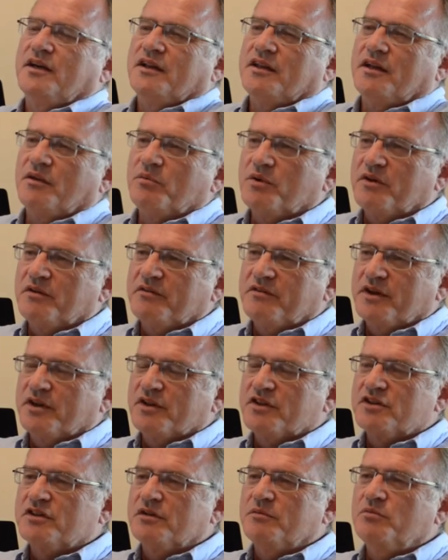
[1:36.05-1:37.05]
that one
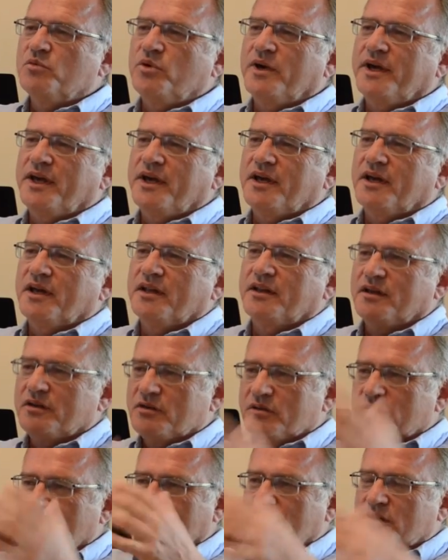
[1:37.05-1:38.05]
found somewhere that
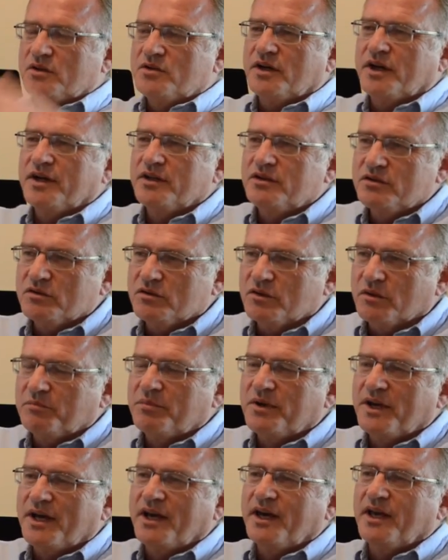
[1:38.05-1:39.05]
you then try to
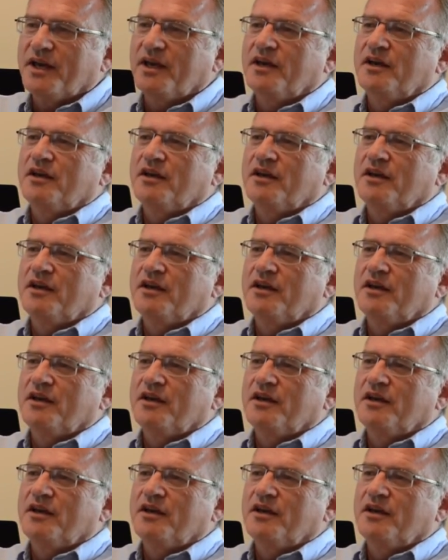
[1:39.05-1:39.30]
apply,